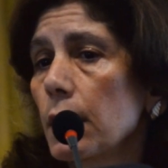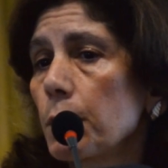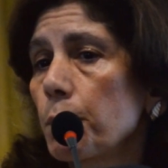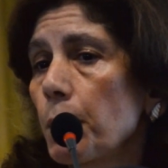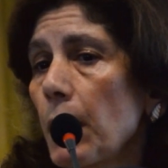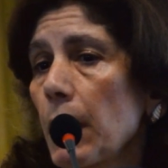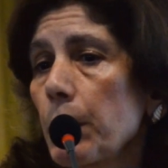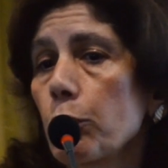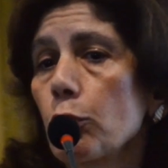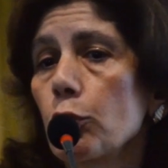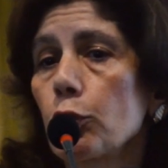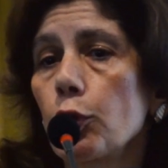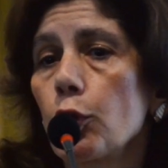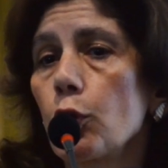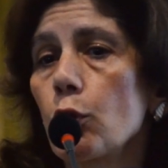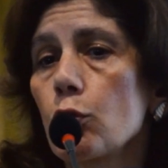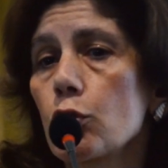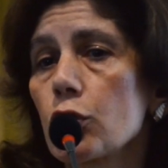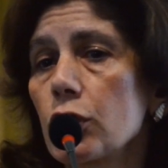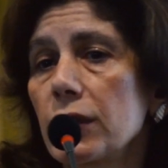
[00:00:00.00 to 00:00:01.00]
It may
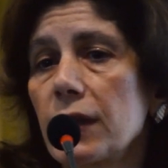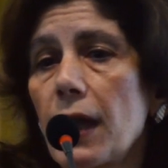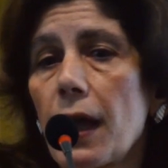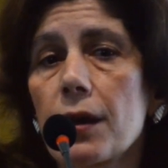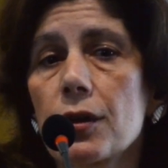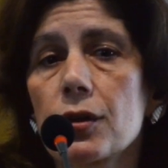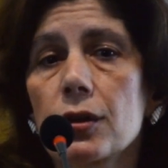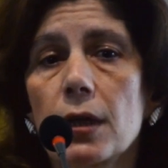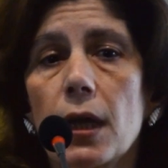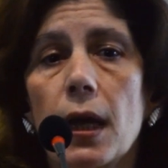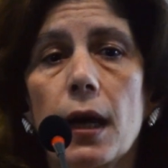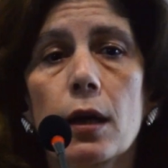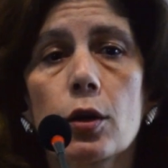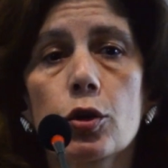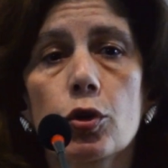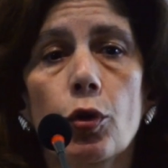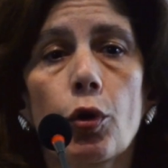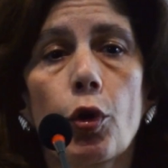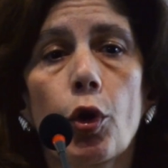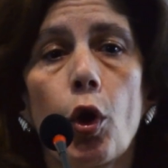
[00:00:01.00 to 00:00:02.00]
produce
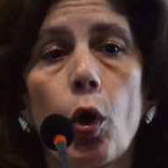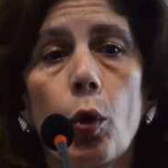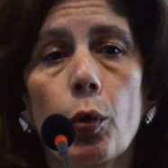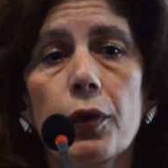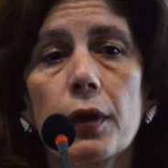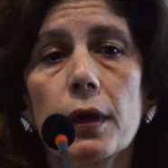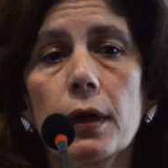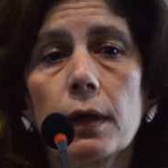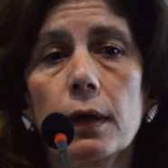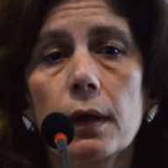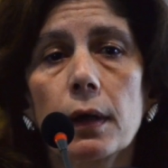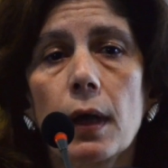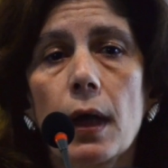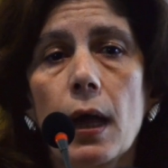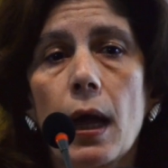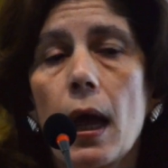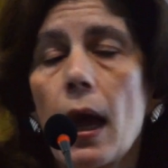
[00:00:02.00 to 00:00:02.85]
textiles or clothing,